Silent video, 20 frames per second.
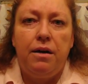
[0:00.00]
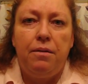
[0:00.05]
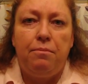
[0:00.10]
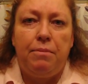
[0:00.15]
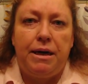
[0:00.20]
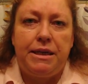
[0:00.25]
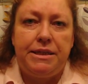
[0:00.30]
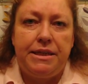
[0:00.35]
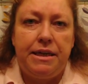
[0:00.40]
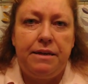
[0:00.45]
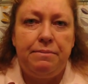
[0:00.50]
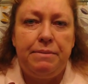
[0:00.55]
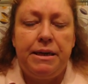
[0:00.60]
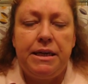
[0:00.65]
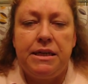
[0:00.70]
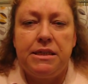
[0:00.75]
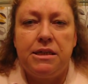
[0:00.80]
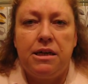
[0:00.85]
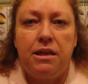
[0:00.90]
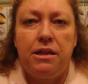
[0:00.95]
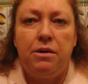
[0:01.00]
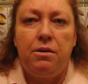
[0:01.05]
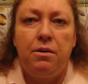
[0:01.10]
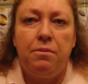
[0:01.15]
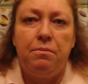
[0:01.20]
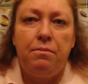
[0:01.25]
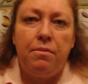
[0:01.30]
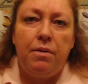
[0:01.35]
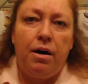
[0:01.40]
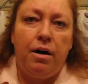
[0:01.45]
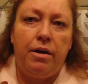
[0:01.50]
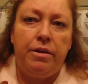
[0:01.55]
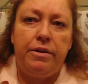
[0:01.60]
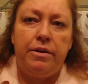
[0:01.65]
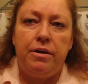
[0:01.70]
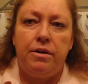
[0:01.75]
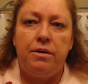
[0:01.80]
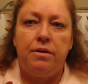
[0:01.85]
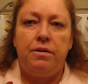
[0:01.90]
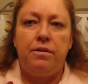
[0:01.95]
my 10 minutes on
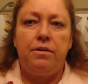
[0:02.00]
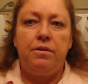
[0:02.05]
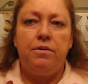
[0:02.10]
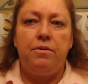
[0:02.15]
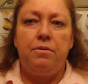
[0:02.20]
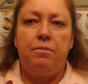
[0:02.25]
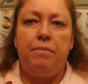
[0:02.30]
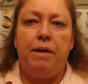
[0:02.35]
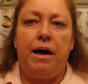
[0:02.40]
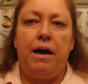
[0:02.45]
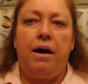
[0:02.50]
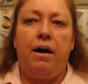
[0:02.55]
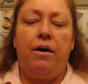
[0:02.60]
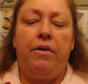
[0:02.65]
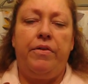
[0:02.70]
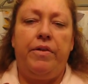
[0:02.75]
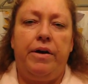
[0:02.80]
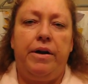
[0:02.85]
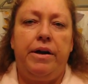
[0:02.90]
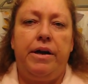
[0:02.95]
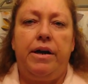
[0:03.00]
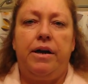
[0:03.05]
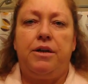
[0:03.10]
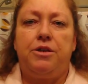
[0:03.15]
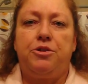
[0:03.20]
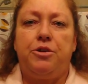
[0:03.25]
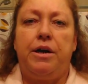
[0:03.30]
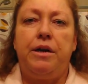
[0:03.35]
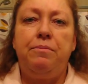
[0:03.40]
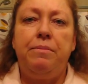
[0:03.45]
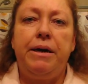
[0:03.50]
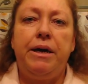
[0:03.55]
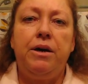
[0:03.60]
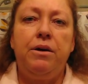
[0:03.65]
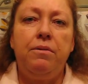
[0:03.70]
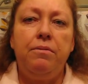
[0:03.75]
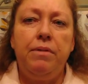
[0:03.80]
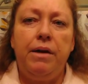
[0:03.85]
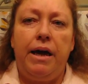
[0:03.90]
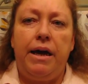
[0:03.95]
the treadmill,